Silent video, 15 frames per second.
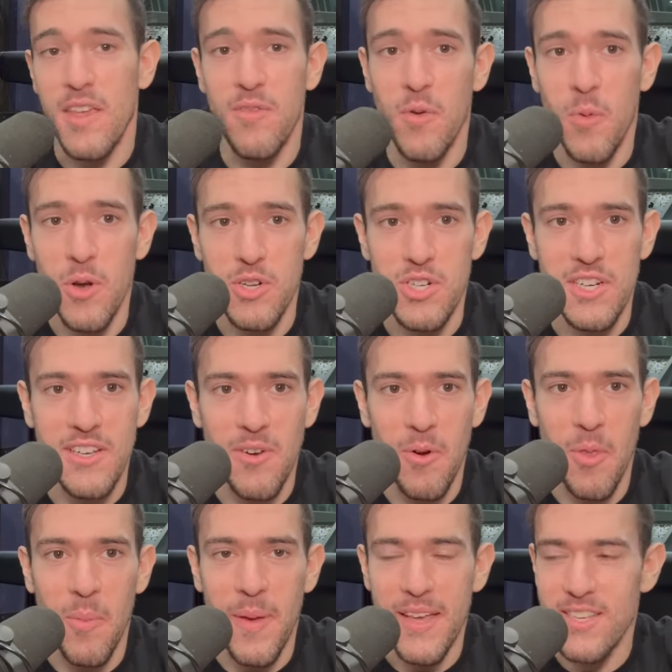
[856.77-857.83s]
you for watching.
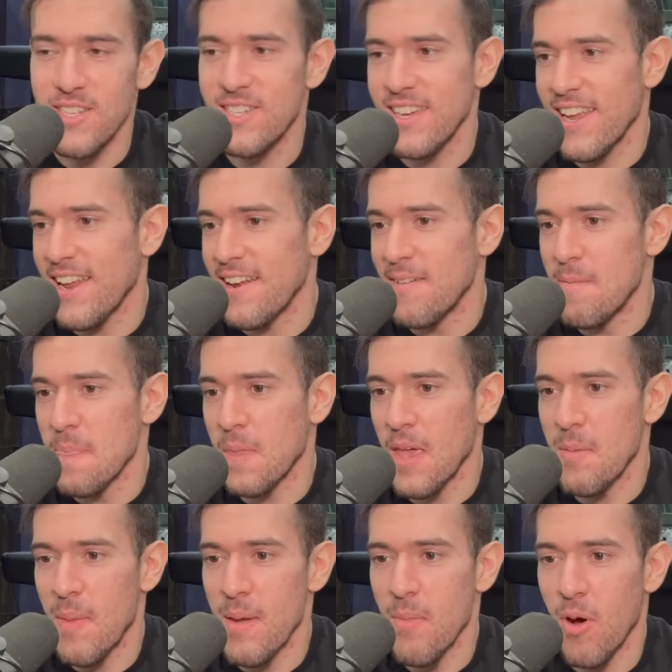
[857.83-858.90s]
All the best and
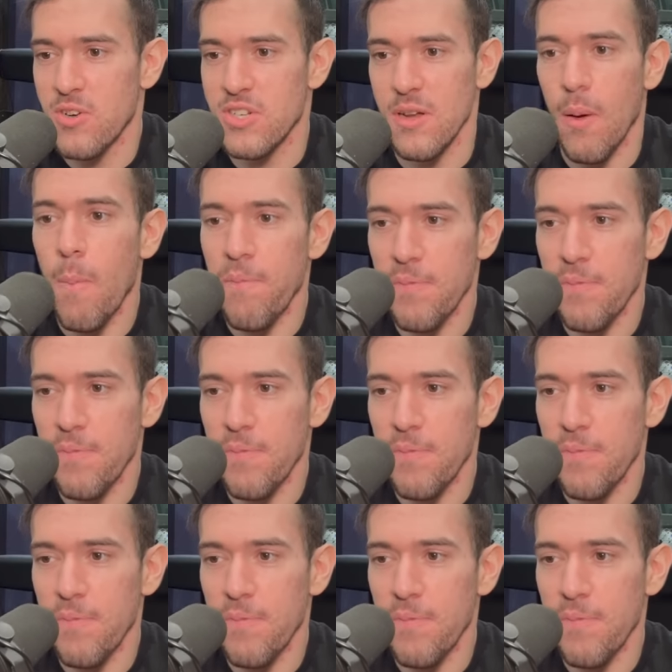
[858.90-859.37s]
keep beatboxing.